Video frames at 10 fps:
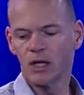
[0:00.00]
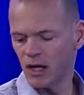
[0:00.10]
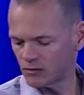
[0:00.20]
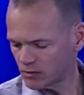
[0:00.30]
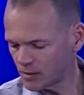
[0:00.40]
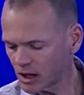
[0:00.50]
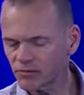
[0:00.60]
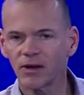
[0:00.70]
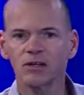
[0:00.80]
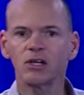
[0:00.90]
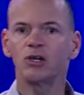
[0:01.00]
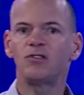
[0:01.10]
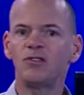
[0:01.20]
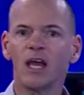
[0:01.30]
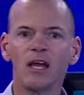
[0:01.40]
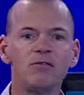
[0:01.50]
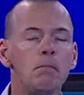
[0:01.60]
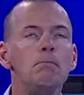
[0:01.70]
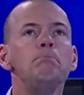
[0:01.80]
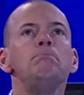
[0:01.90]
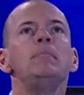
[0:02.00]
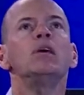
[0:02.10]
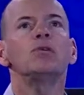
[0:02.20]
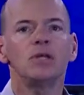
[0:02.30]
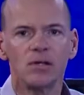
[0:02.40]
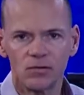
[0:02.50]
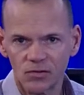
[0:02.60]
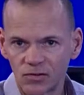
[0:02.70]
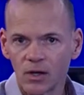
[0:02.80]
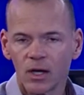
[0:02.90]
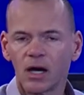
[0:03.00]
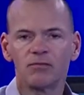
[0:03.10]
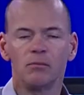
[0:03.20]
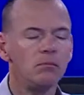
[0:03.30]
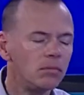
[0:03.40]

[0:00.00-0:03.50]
As a matter of fact, it could save millions of